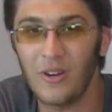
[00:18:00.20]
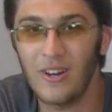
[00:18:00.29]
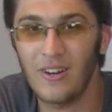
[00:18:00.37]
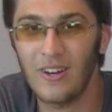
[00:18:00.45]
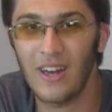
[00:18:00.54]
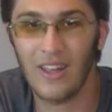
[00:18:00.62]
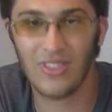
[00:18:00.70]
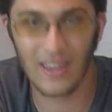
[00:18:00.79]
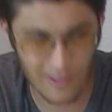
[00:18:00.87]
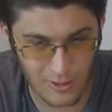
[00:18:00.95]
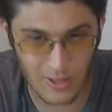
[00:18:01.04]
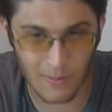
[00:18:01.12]
of everyone here
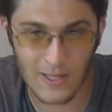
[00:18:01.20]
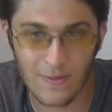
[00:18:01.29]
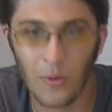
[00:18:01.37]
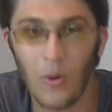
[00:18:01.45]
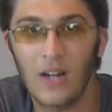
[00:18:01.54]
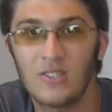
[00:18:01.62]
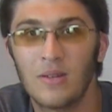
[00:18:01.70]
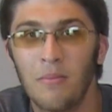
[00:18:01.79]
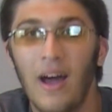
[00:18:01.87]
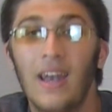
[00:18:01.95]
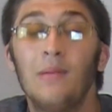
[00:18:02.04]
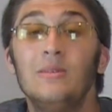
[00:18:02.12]
today, thank you so much for
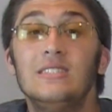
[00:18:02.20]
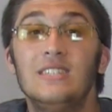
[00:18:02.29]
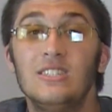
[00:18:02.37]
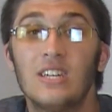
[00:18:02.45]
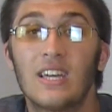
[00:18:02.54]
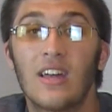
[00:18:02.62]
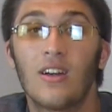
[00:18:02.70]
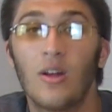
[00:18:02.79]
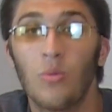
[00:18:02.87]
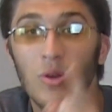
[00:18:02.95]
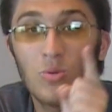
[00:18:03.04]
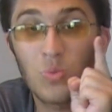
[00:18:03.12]
watching. My name is DJ
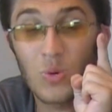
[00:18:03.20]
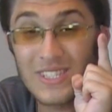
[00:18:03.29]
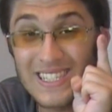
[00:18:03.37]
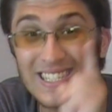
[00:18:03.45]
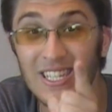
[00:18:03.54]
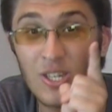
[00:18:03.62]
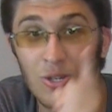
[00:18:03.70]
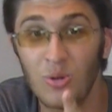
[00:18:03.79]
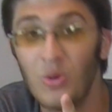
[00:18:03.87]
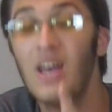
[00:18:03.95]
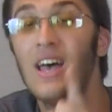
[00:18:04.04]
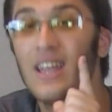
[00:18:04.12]
Kenner, and we will
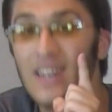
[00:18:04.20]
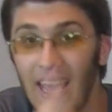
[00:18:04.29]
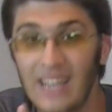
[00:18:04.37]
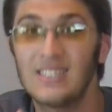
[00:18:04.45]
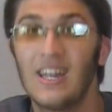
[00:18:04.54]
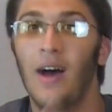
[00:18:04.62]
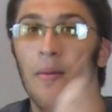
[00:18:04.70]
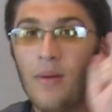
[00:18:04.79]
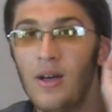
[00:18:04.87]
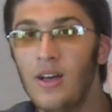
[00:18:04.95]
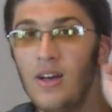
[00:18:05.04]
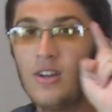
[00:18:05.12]
see you next
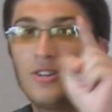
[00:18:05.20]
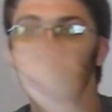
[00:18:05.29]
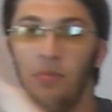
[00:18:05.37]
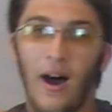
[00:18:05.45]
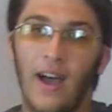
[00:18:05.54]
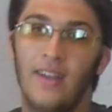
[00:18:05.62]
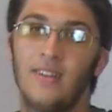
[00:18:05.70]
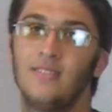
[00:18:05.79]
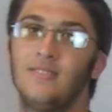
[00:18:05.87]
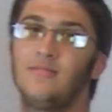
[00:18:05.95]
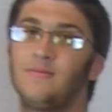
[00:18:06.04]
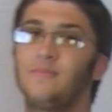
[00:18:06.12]
time. Goodbye.